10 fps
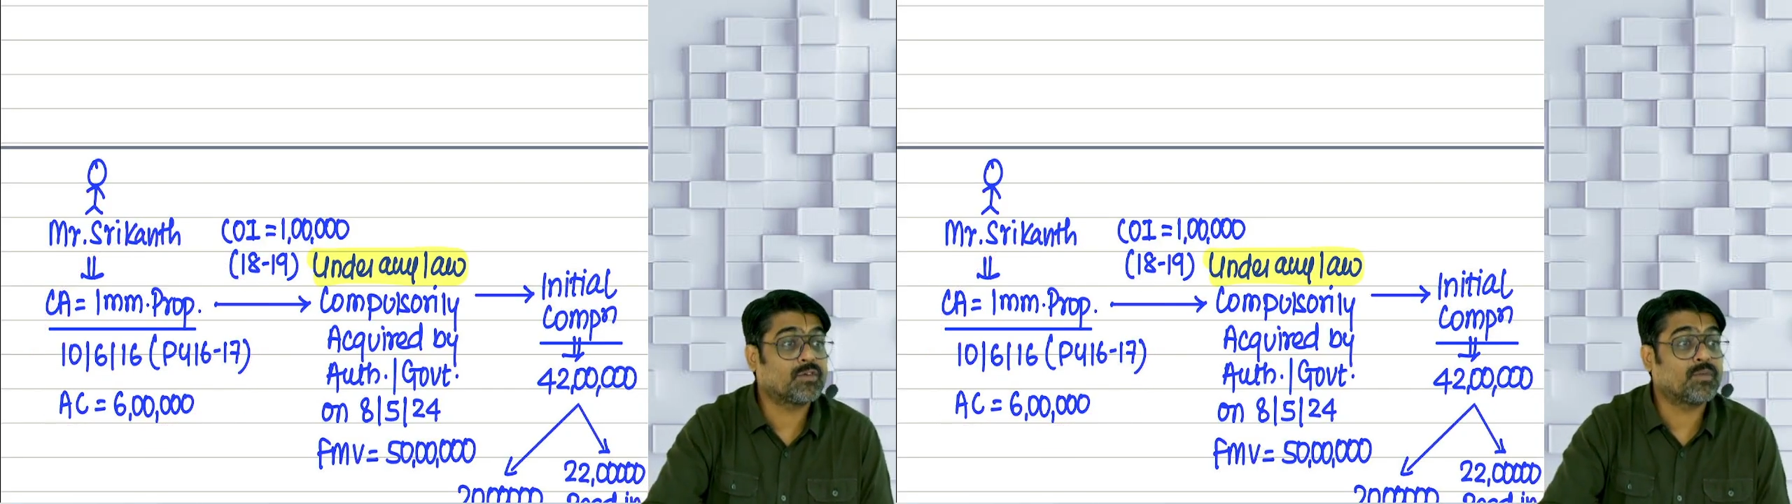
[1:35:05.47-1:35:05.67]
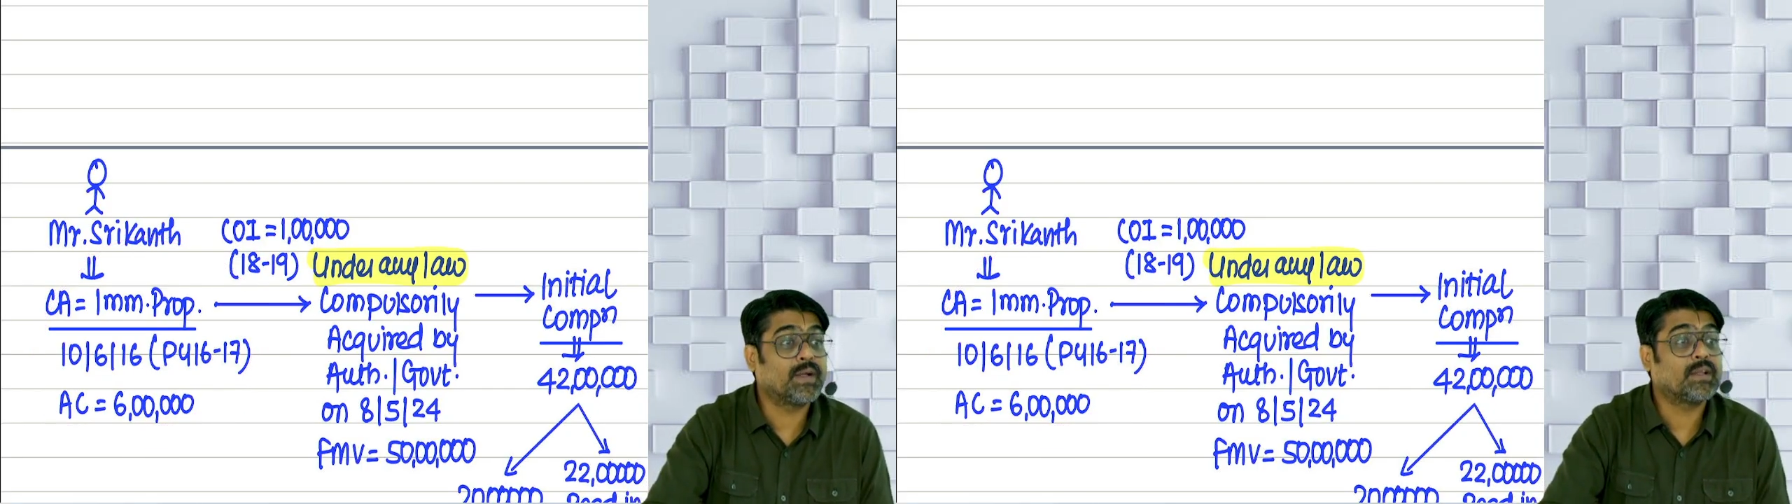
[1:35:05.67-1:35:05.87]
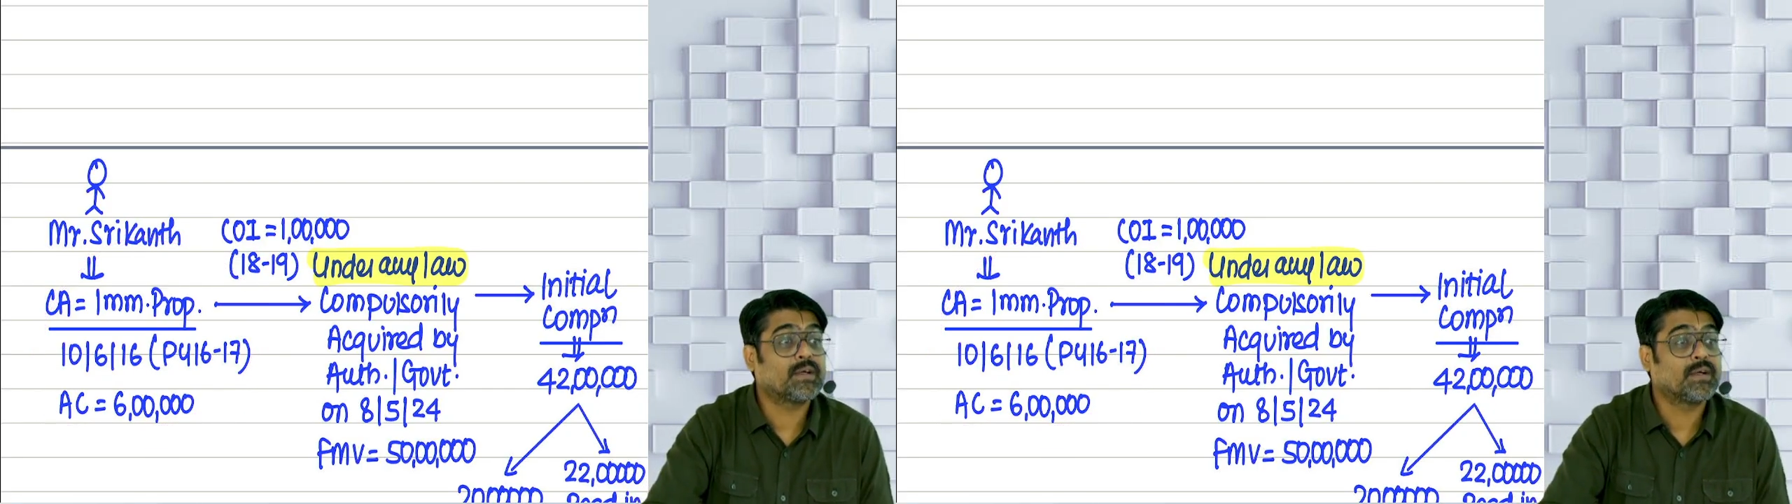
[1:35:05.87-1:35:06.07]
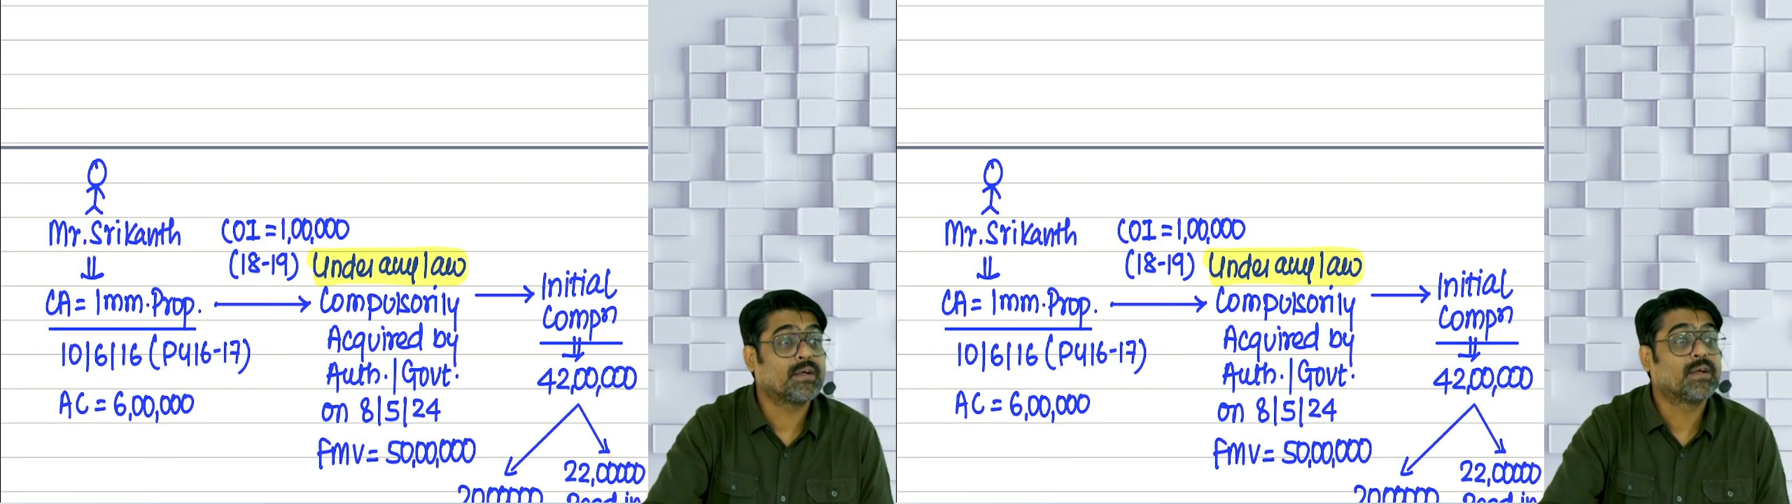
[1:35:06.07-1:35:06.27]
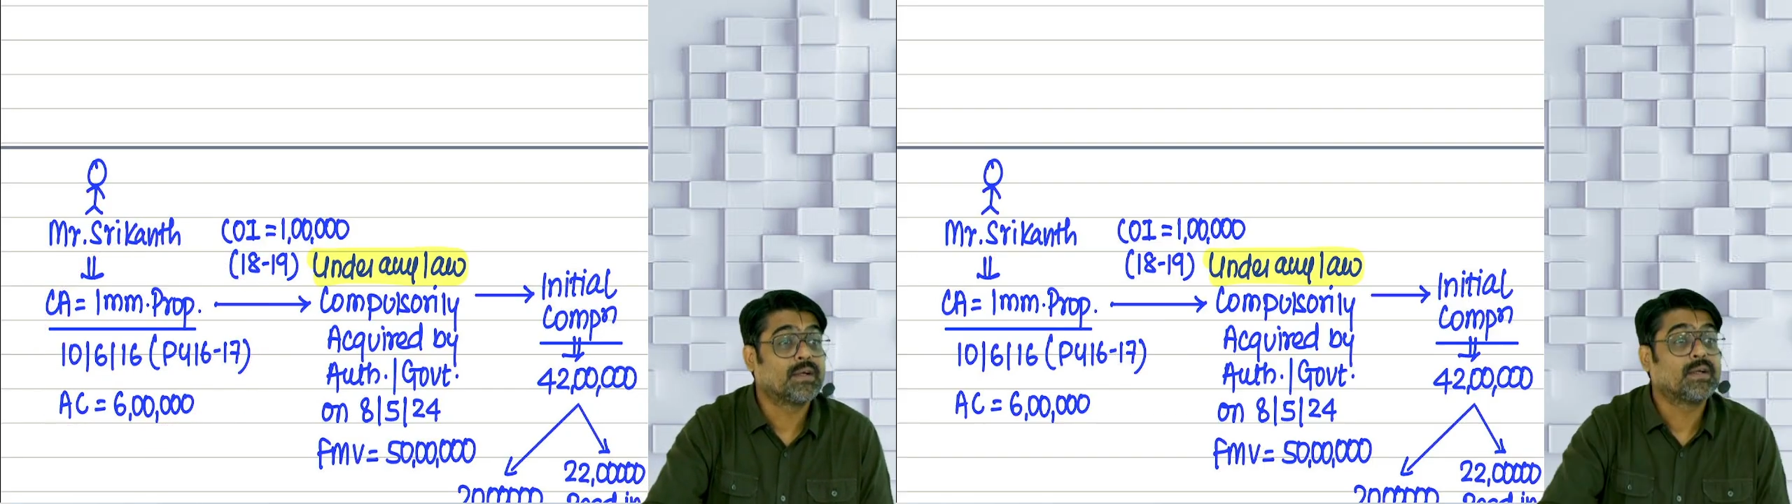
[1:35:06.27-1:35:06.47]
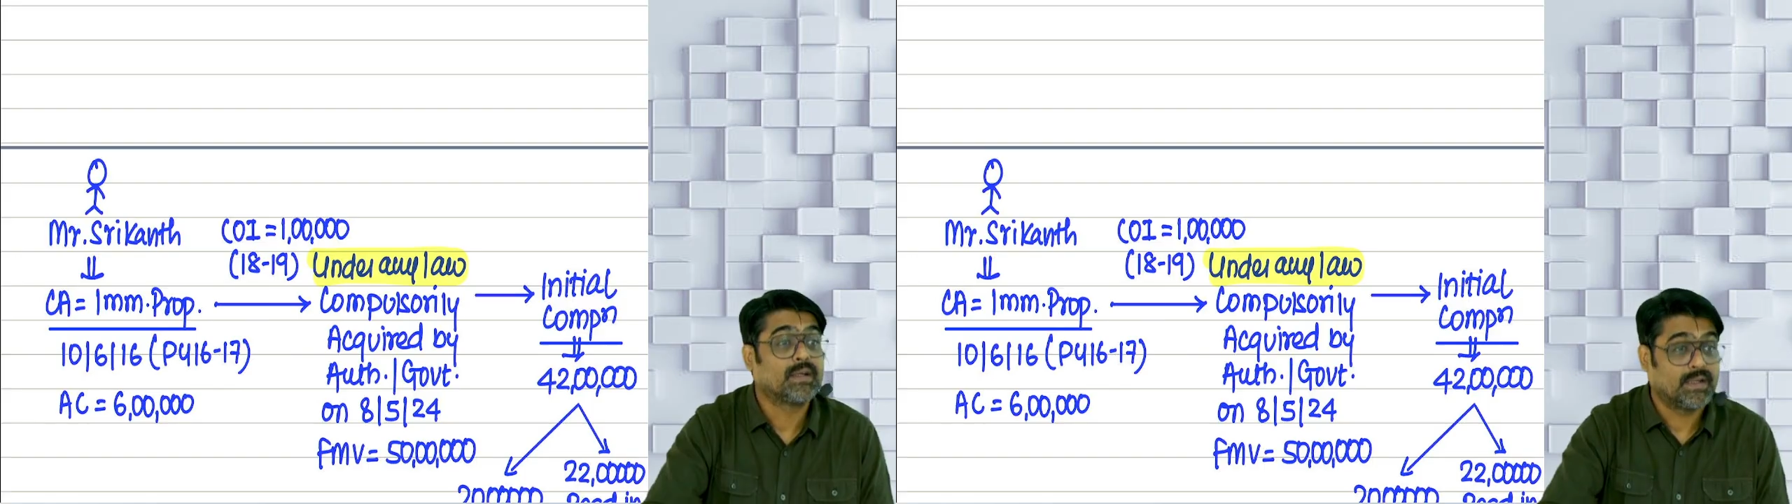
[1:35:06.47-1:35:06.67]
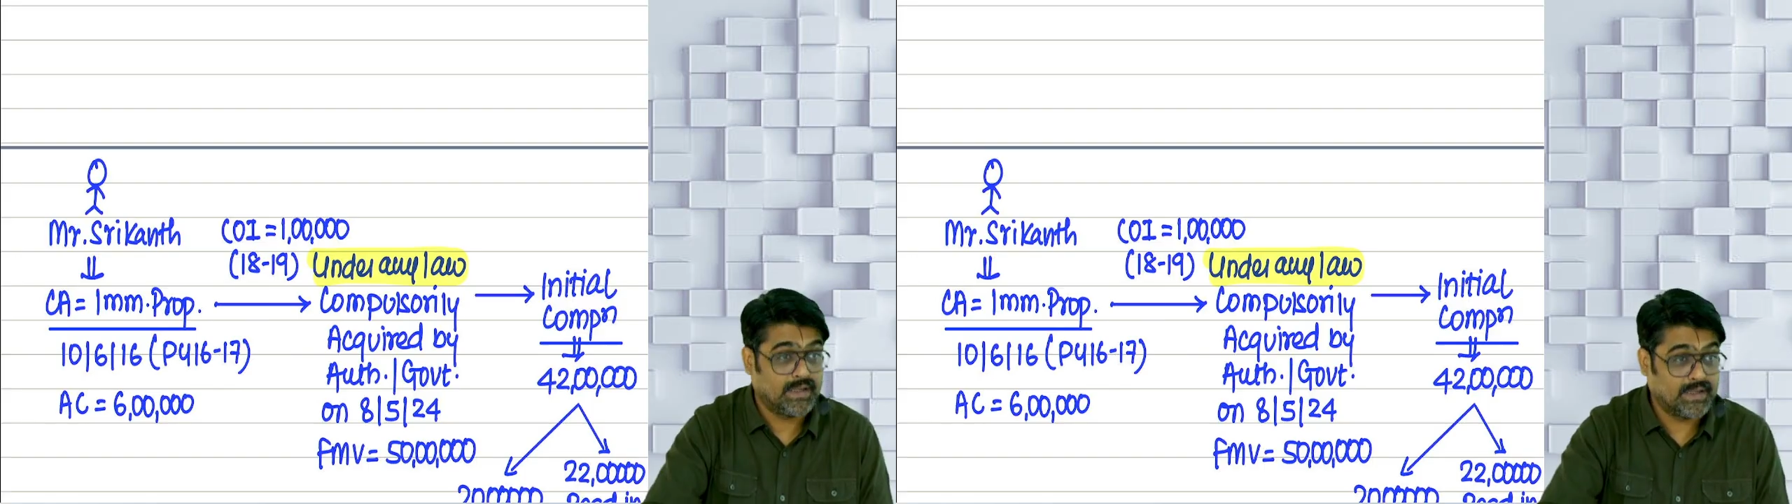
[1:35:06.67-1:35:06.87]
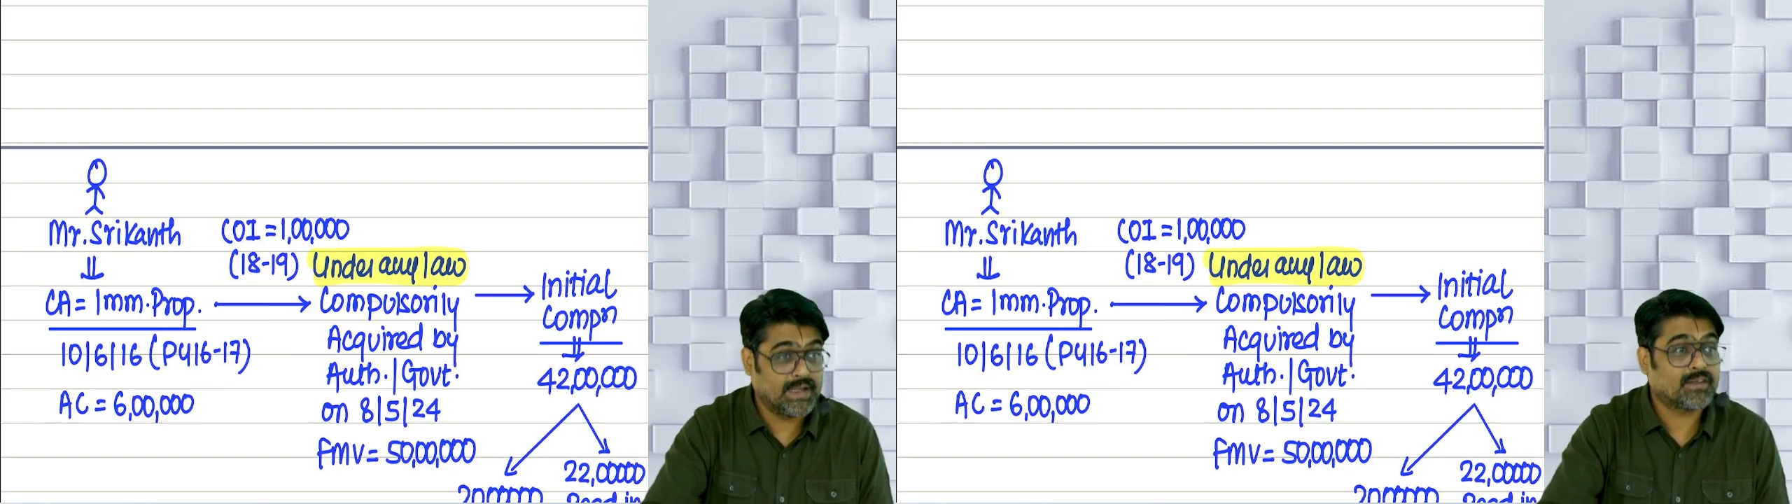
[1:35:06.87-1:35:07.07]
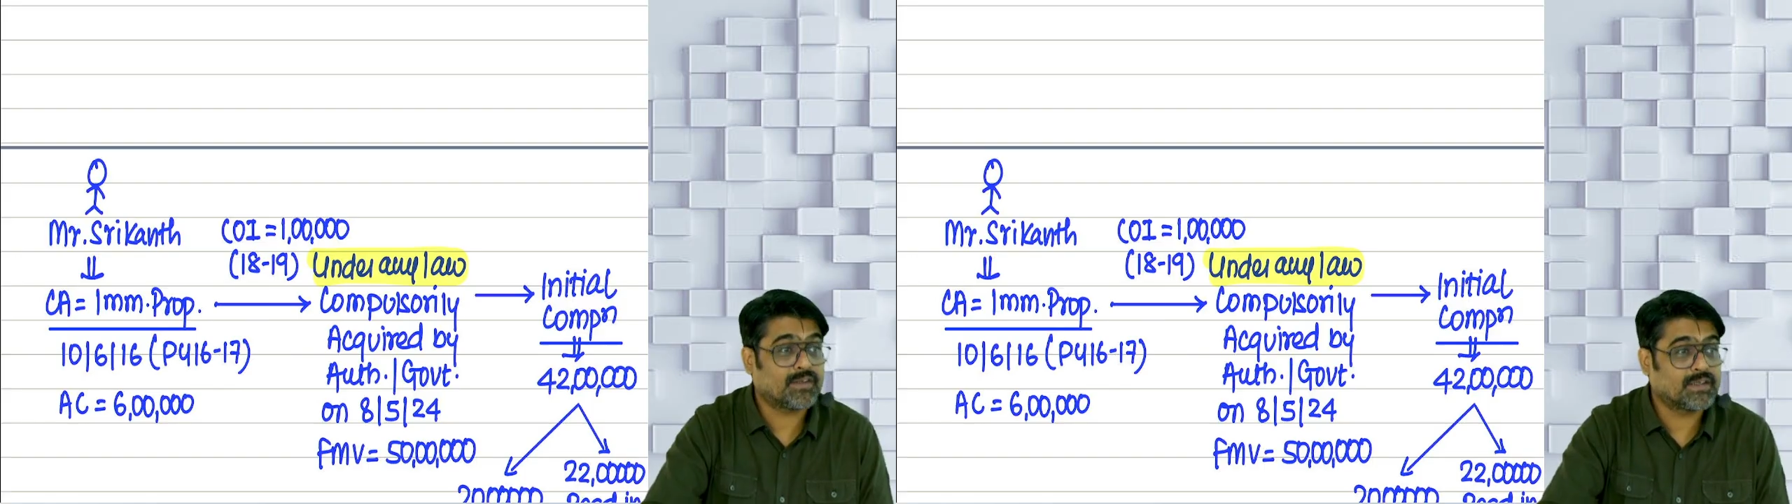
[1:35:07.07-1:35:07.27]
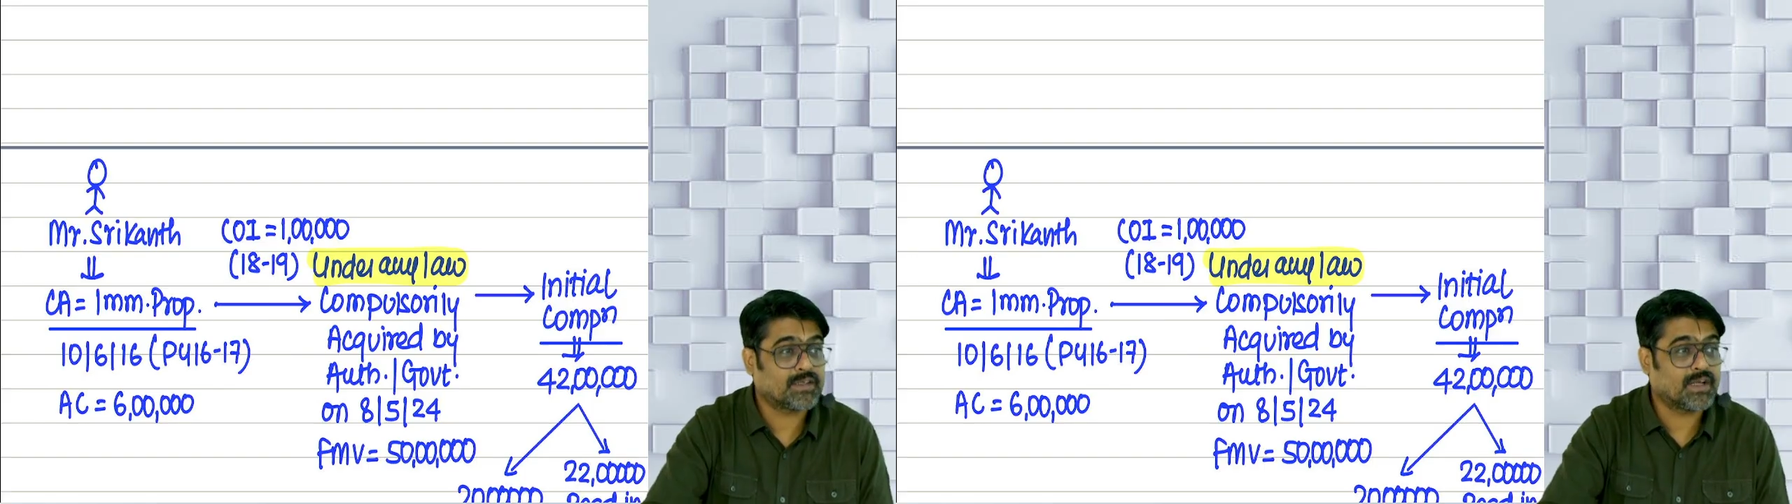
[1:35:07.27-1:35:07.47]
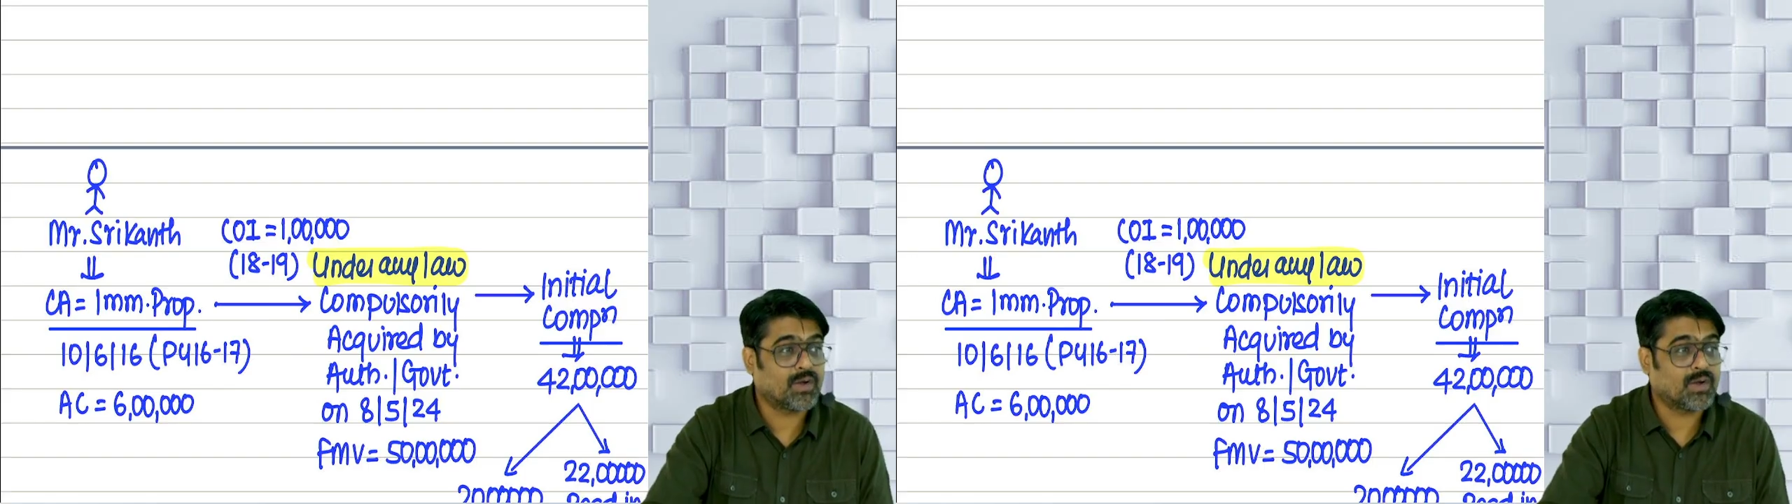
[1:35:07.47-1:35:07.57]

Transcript: with indexation.